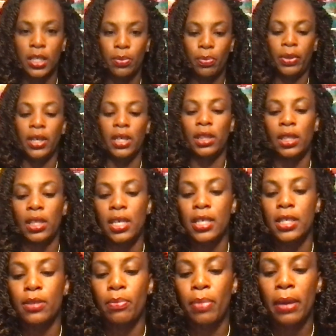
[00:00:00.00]
put these
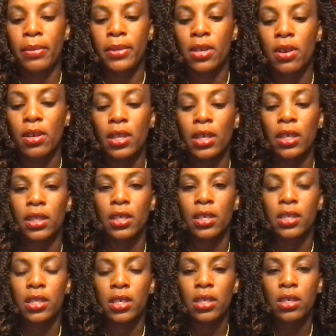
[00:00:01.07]
babies on. Look at these.
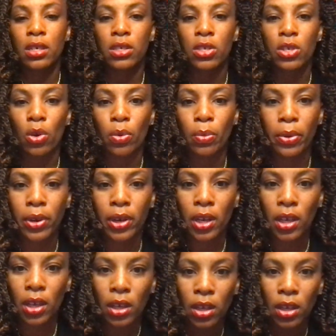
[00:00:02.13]
These are so pretty.